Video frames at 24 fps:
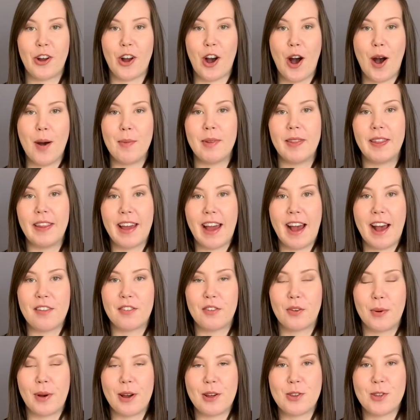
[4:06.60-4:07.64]
commonly
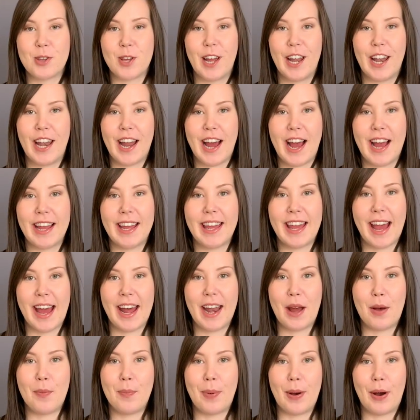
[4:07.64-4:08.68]
asked question I
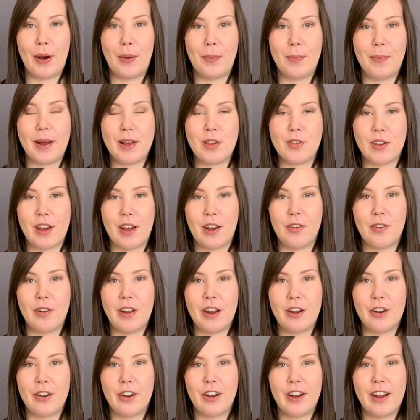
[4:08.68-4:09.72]
get about my
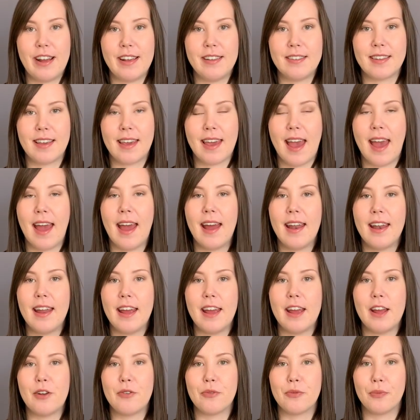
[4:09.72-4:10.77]
generator is, can
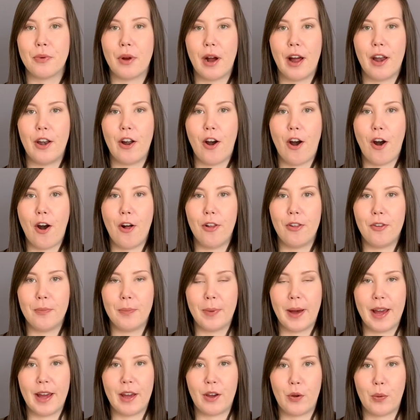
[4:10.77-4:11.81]
it run all of
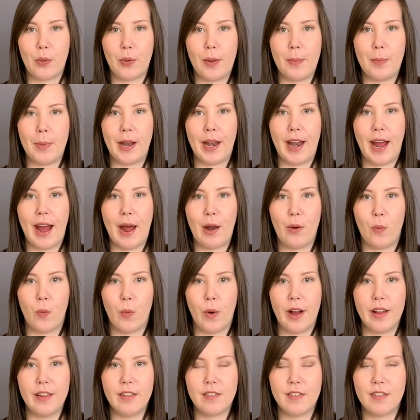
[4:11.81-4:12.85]
my equipment at
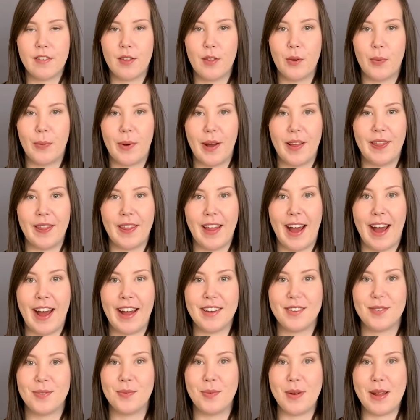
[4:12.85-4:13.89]
once, the one
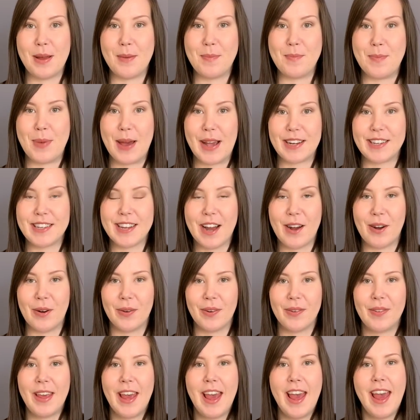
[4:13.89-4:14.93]
that we picked
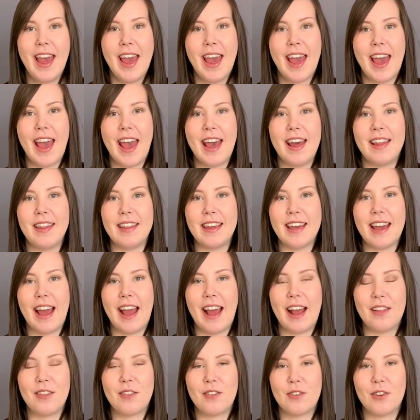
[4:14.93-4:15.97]
out? And the
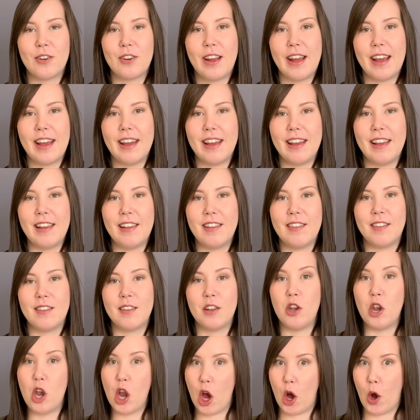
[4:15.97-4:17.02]
answer is
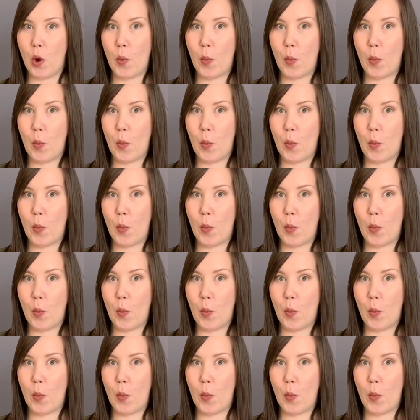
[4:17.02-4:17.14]
no.